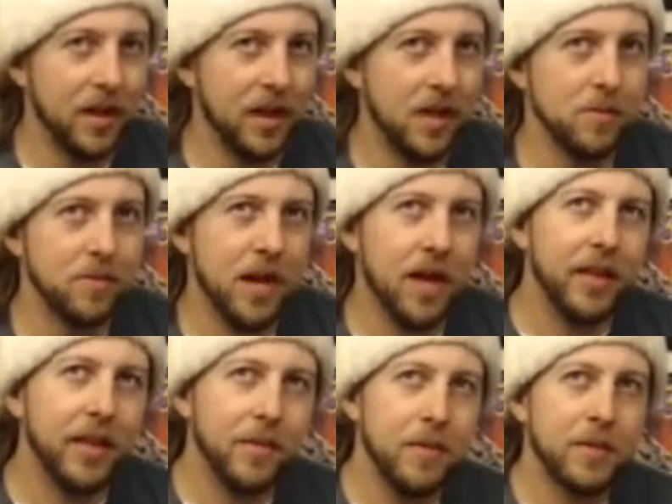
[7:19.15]
it was kind of
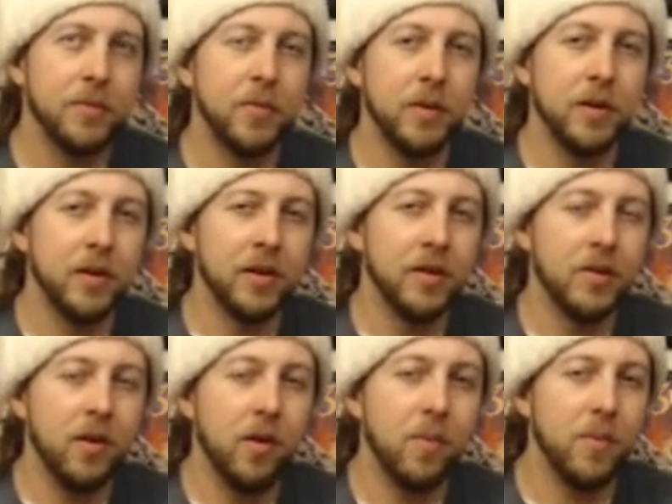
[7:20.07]
like a mix between A New
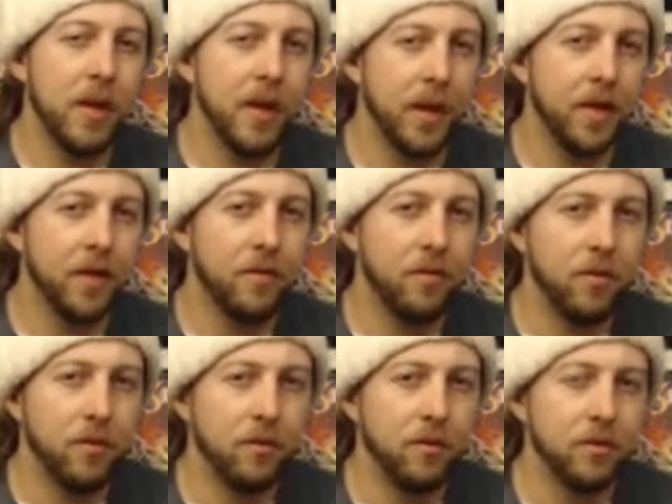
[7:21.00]
Hope and
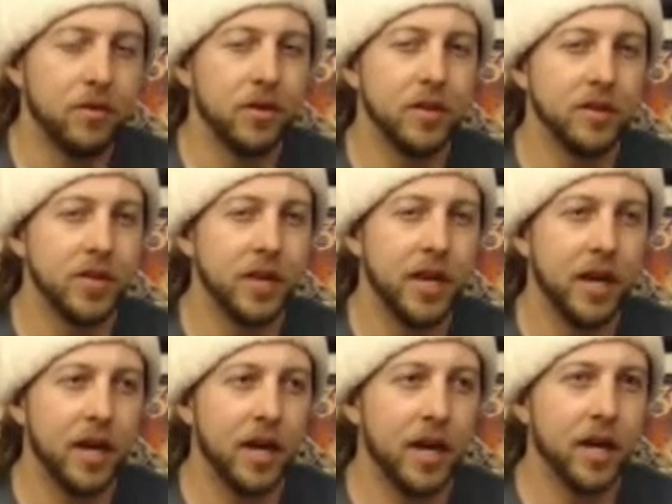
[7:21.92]
Return of the
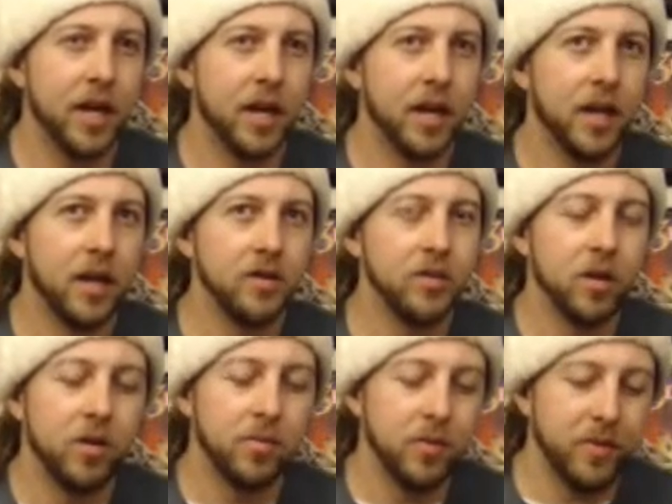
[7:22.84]
Jedi. A New
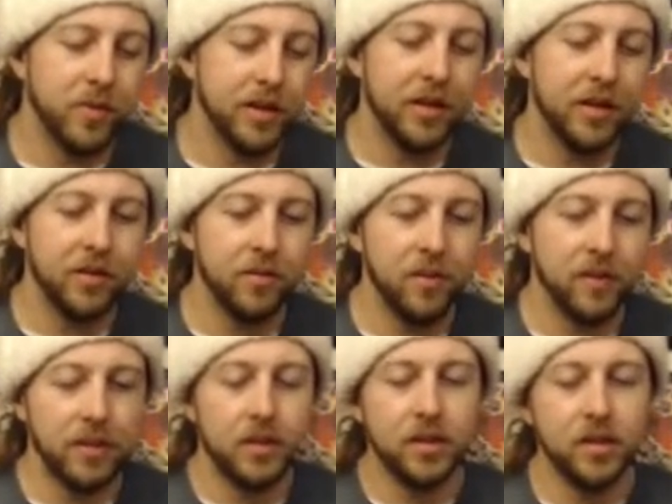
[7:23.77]
Hope with, like, you
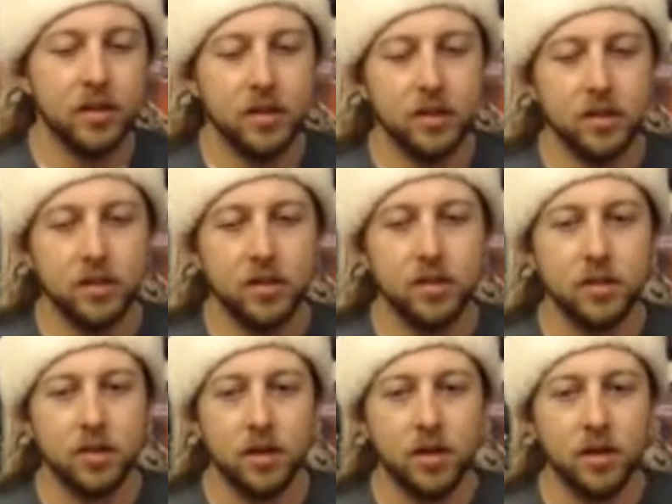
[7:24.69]

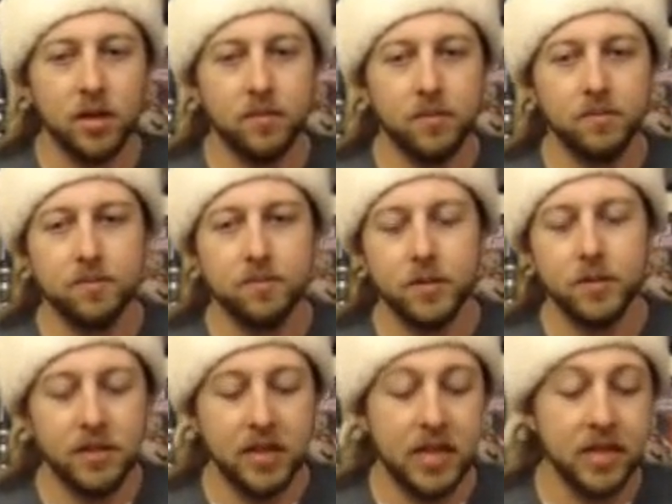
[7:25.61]
know, the
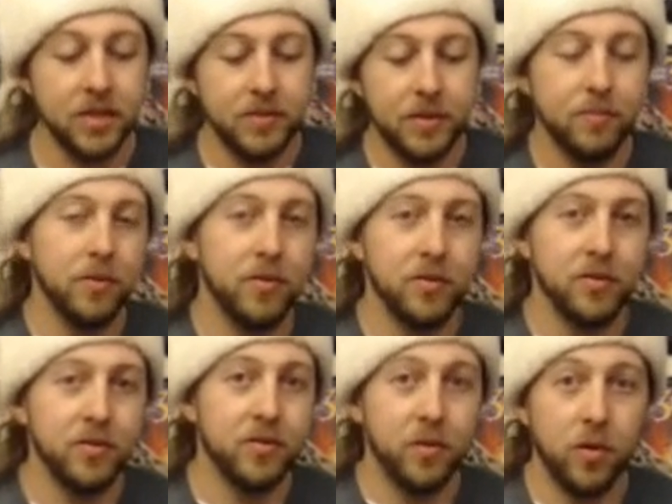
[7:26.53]
plans being put into
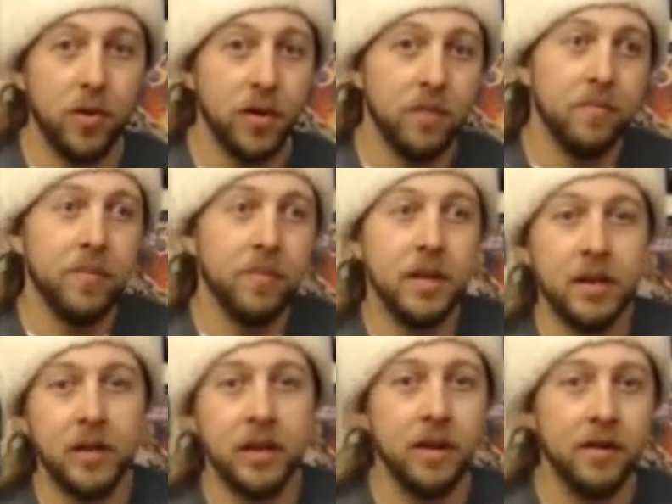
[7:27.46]
the droid and meeting
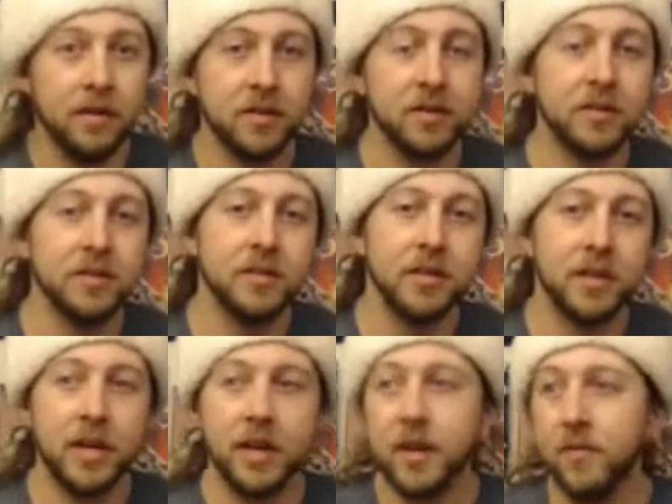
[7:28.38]
the characters, and they're
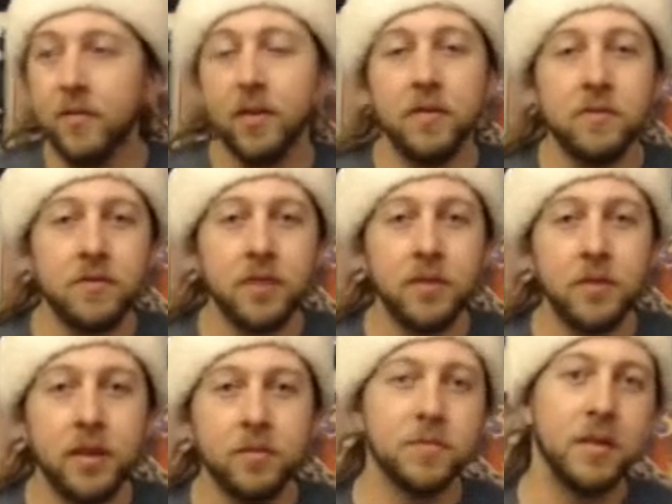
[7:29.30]
getting involved in something
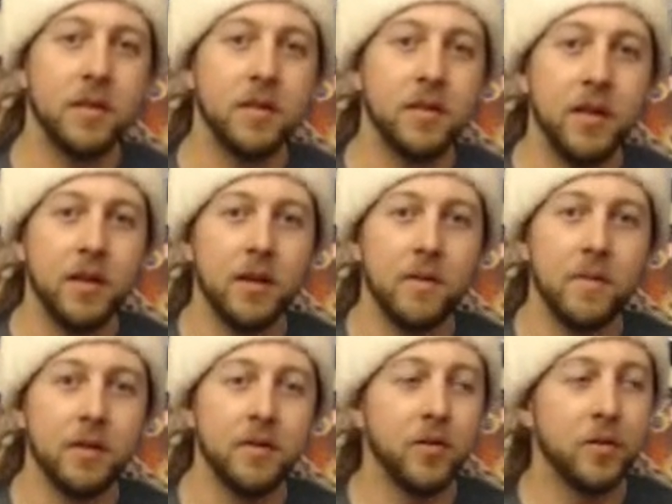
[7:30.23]
that was bigger than them
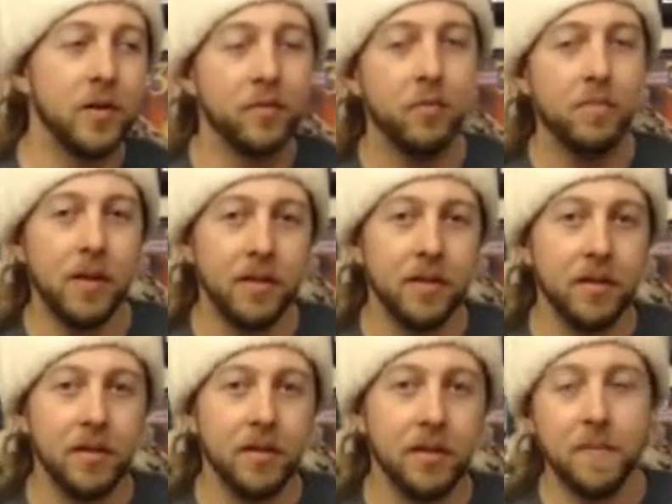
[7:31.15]
and joining the
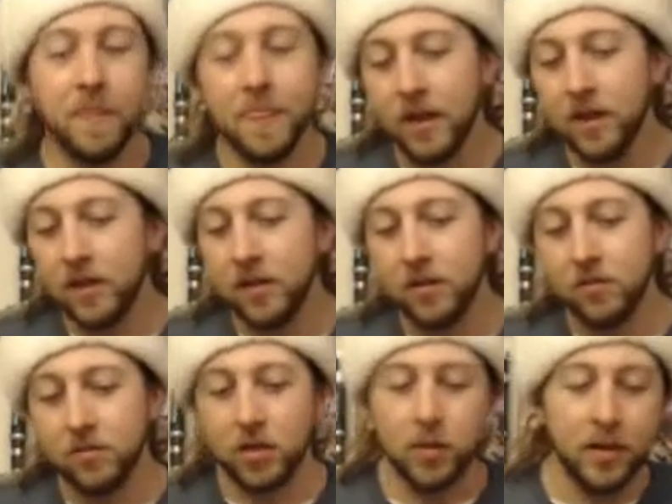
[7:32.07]
rebellion and, you know,
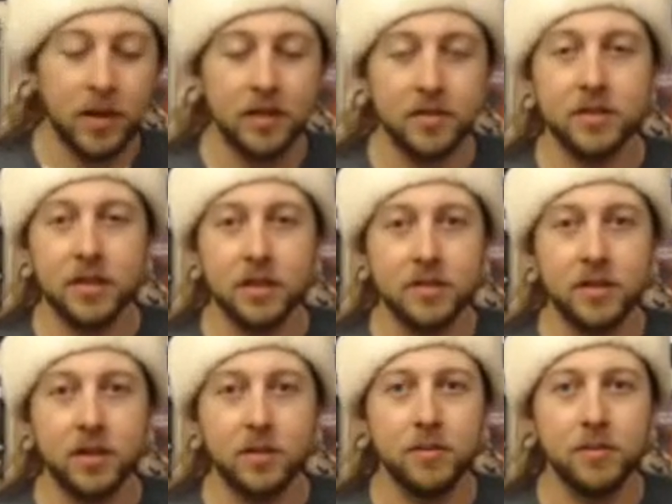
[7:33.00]
going against the Death
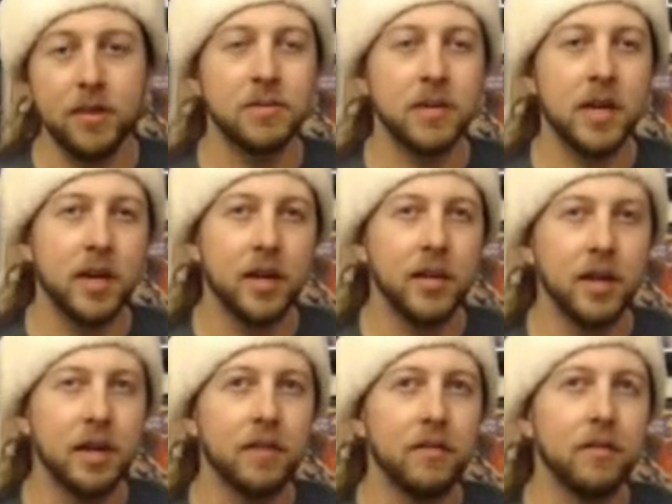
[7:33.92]
Star. But then it was kind of
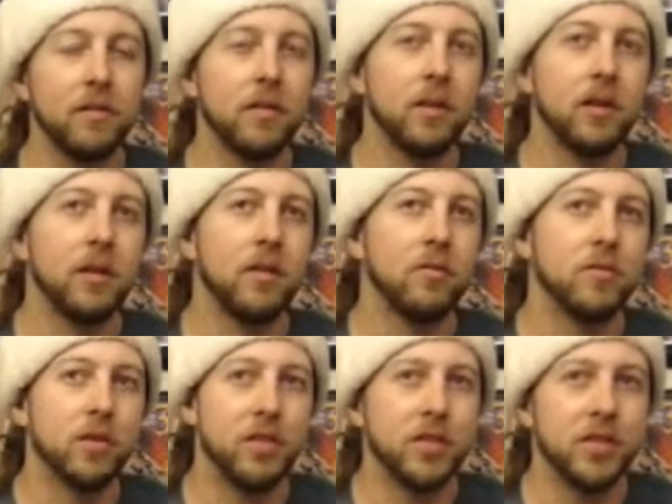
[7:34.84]
like
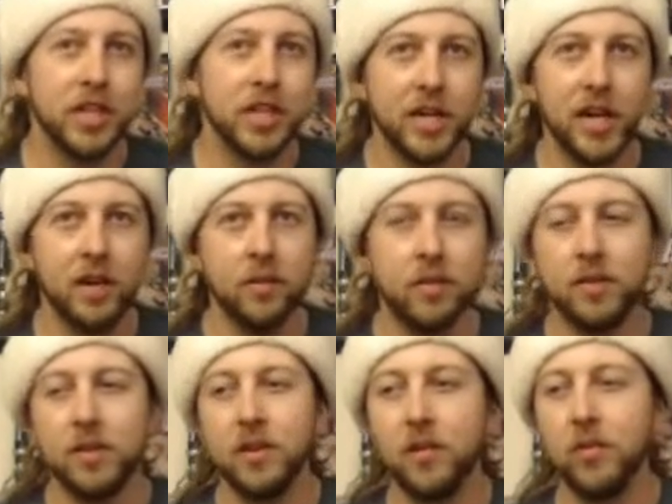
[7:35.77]
Return of the Jedi
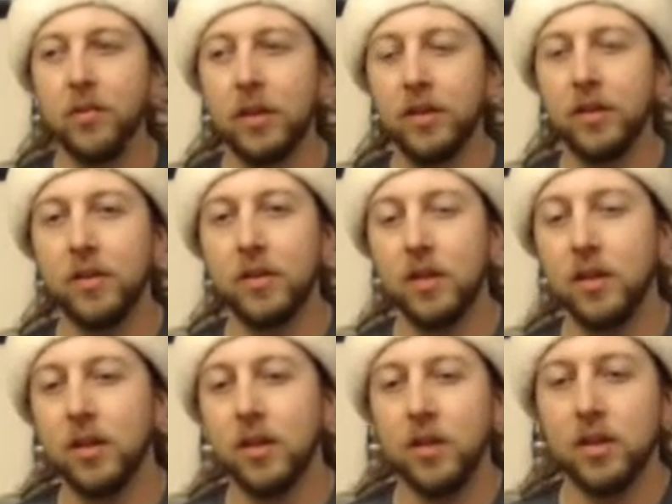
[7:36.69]
with, you know, like
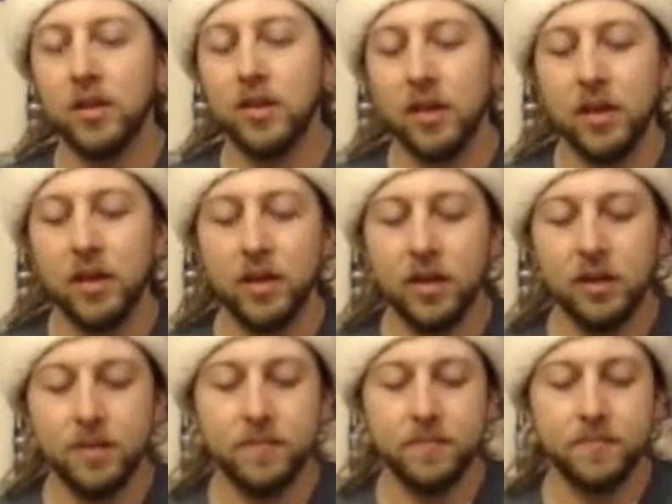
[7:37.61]

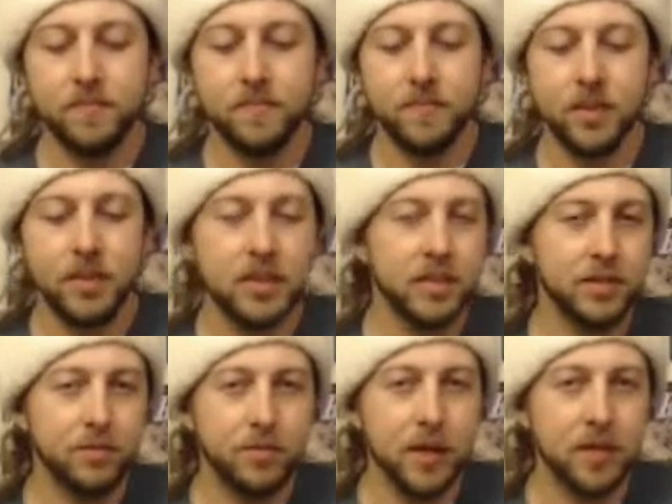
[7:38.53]
the
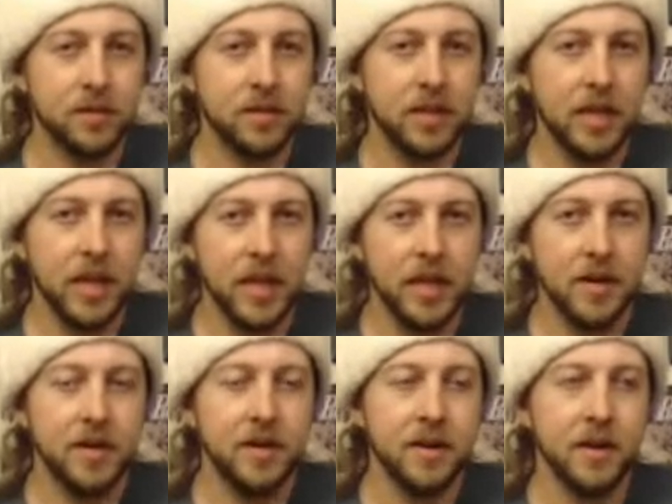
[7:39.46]
lightsaber battles at the
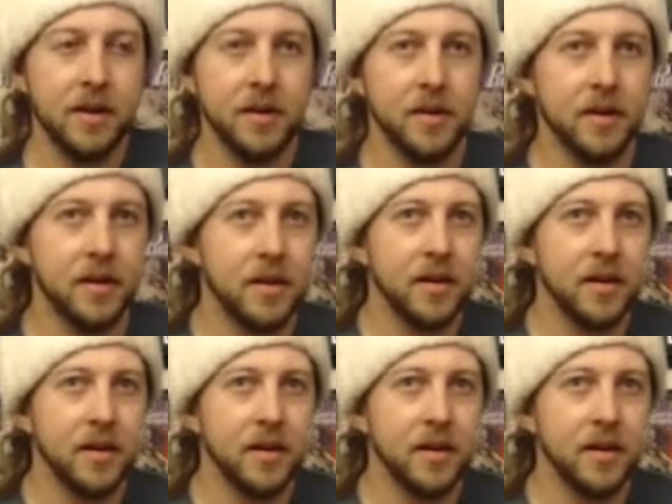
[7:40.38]
end and...